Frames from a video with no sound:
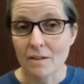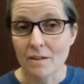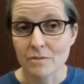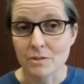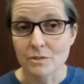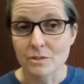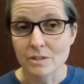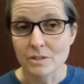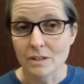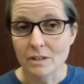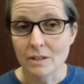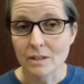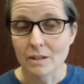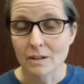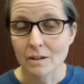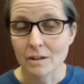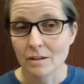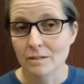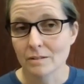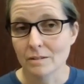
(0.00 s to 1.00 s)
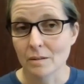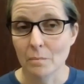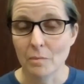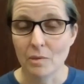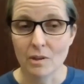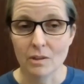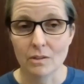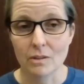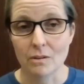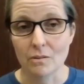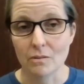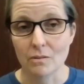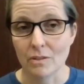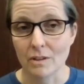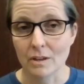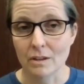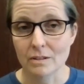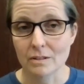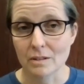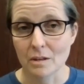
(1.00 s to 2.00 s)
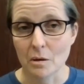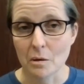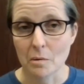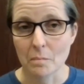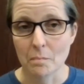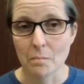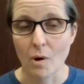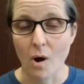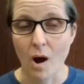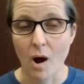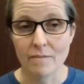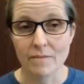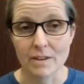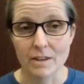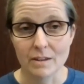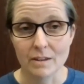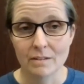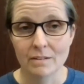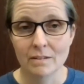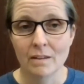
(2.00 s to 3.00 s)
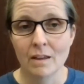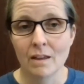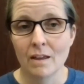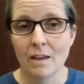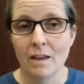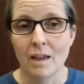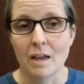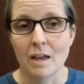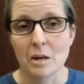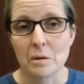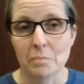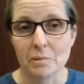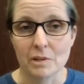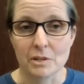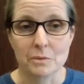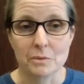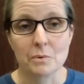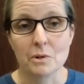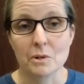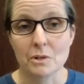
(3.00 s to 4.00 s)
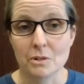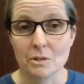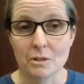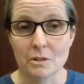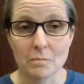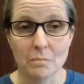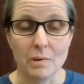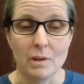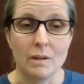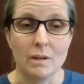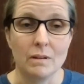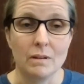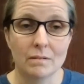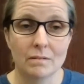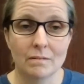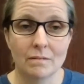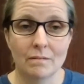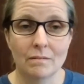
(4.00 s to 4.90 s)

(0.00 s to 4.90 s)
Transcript: if you see something that you think is a Mojave in a place where it shouldn't be,